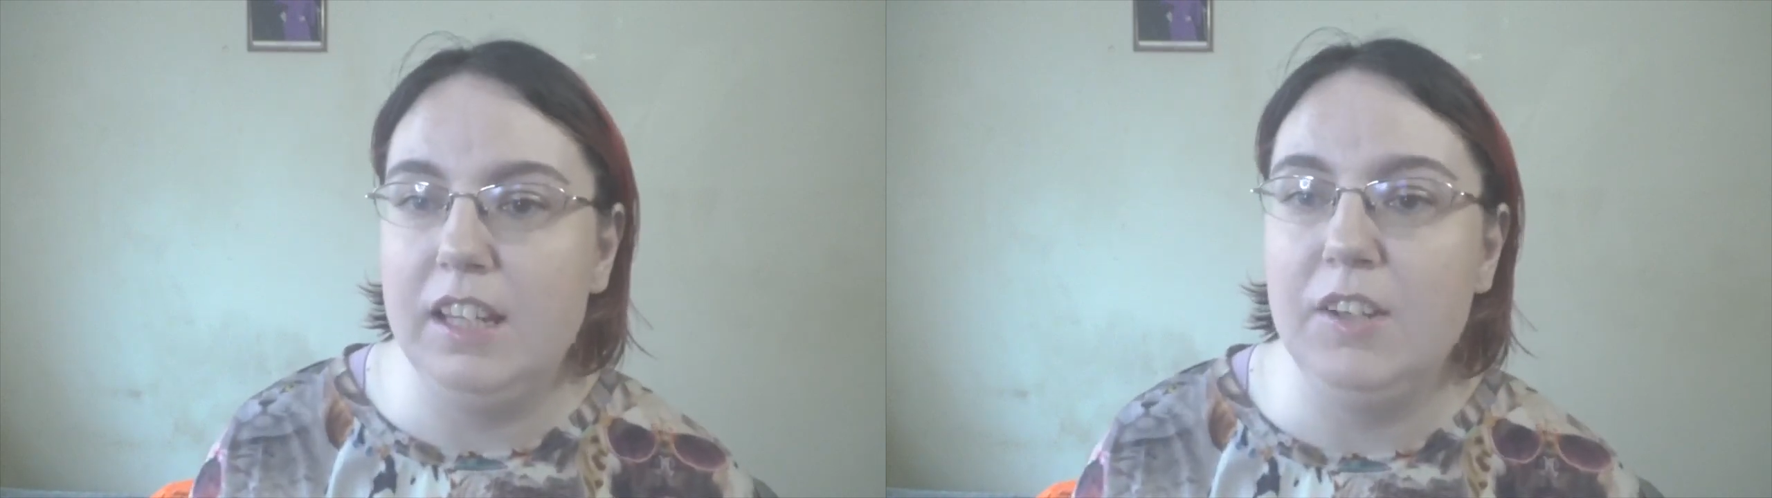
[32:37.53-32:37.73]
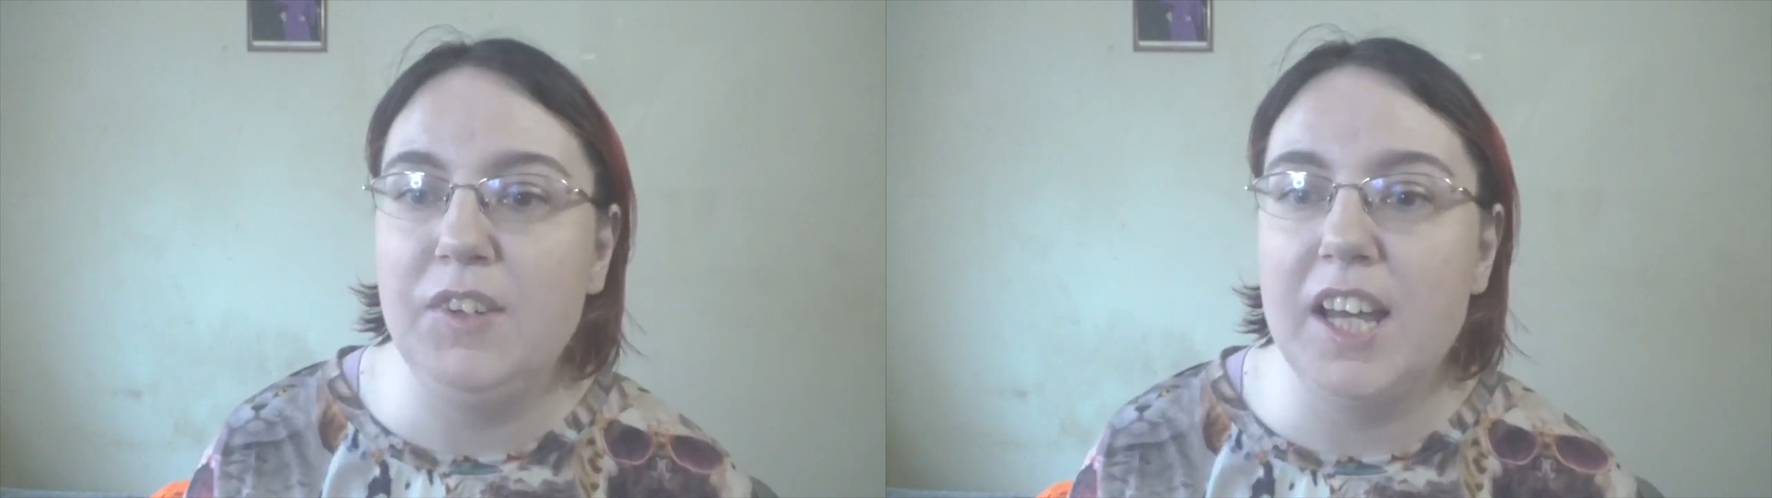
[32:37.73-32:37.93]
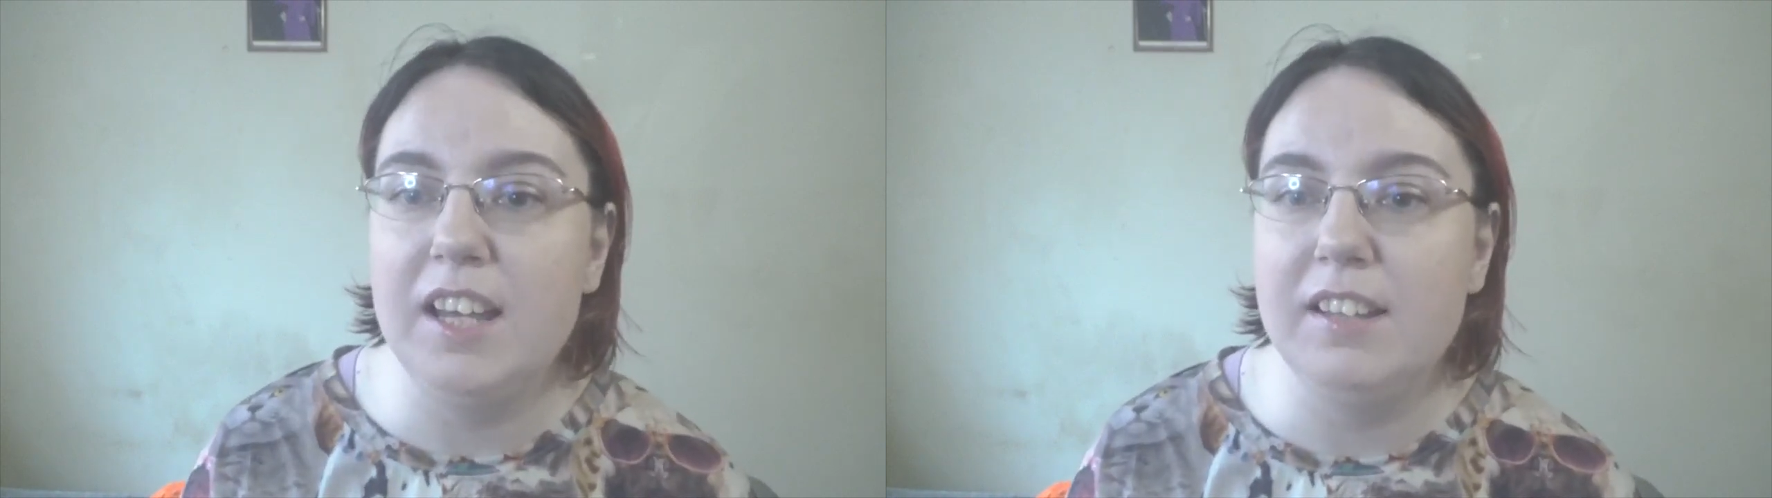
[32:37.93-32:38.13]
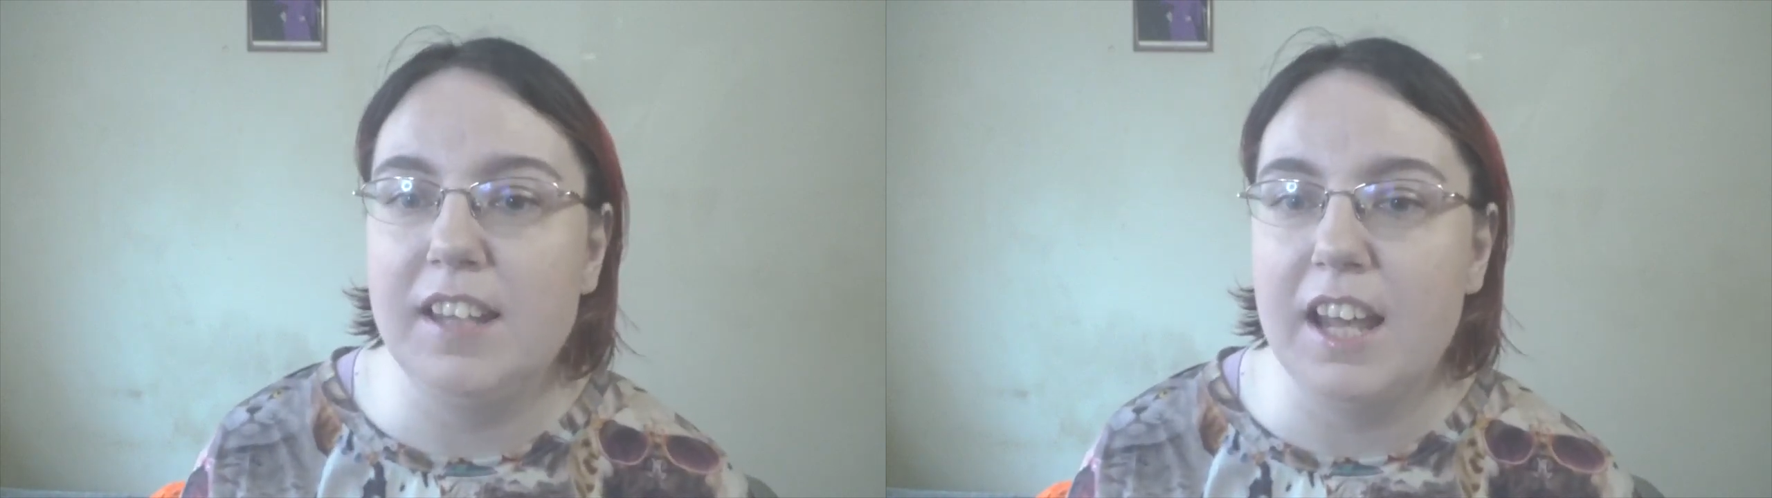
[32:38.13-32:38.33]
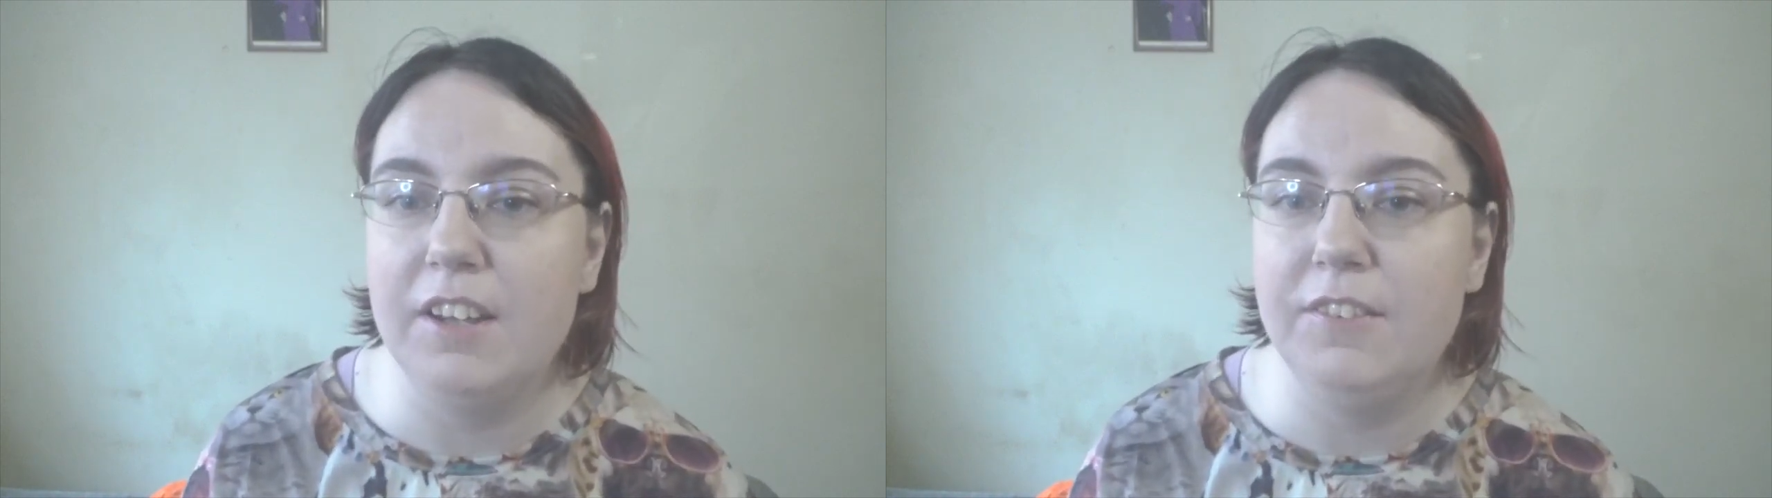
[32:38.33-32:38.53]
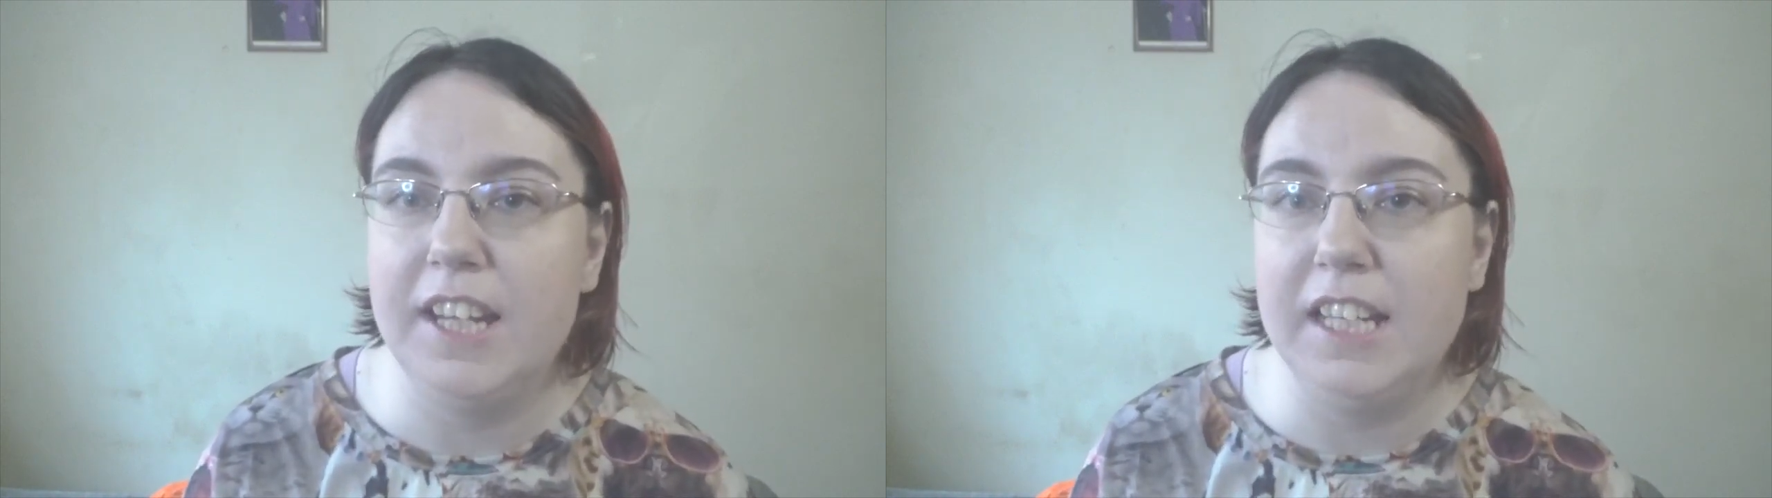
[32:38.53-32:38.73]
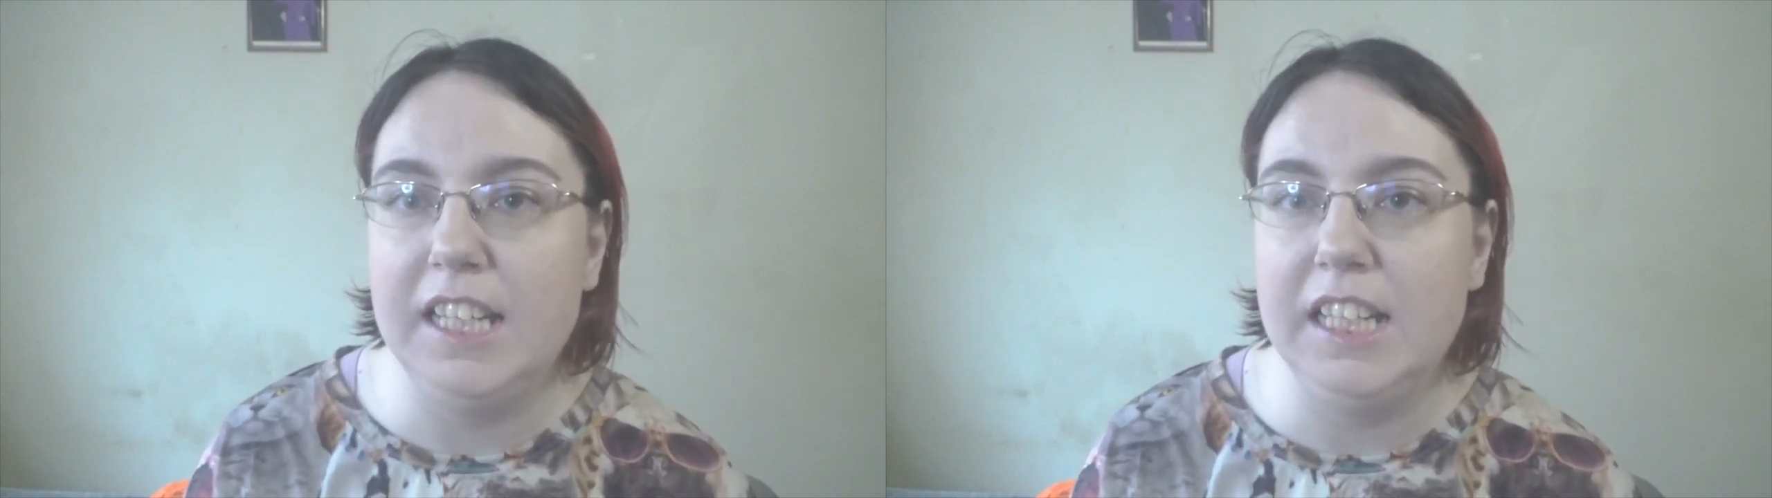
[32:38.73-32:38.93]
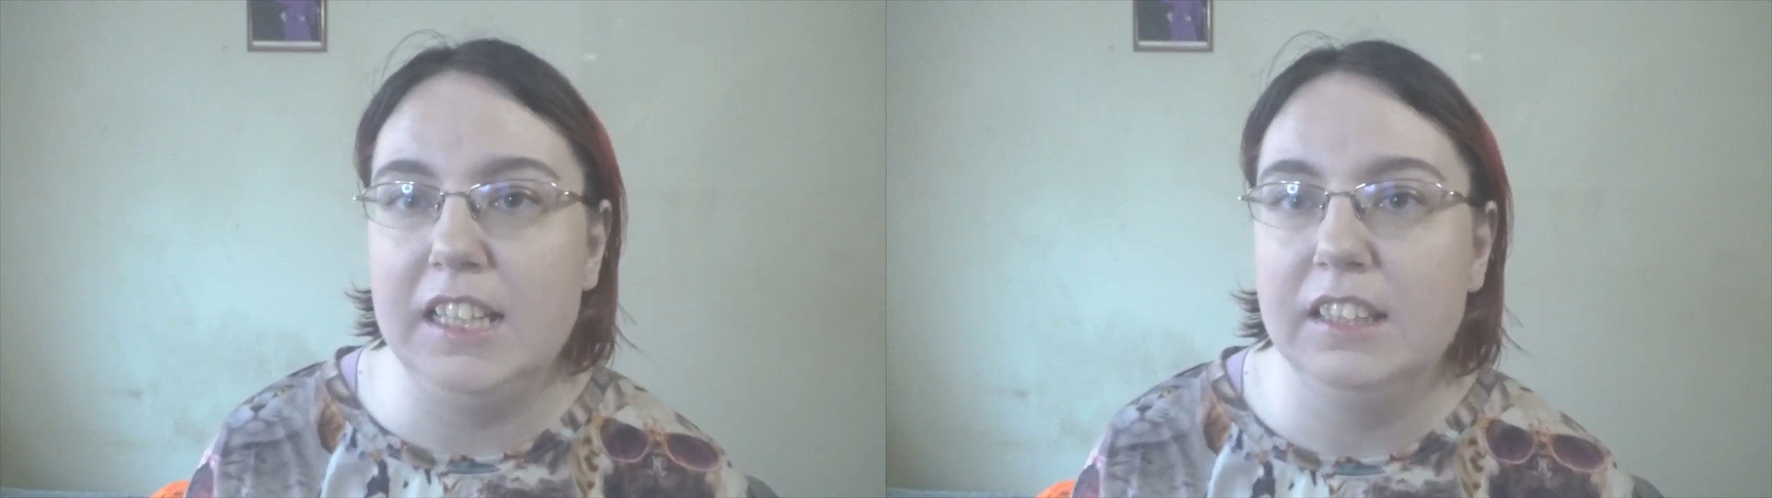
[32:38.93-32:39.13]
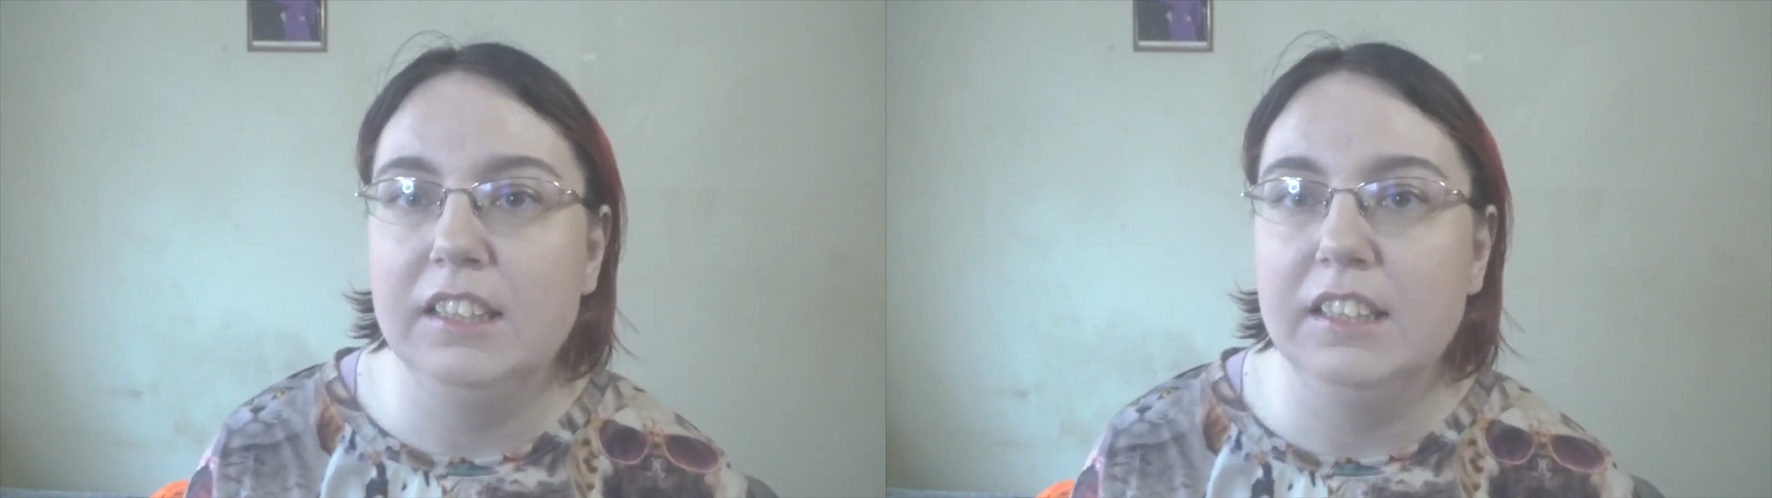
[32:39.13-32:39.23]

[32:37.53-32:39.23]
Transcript: If you guys have any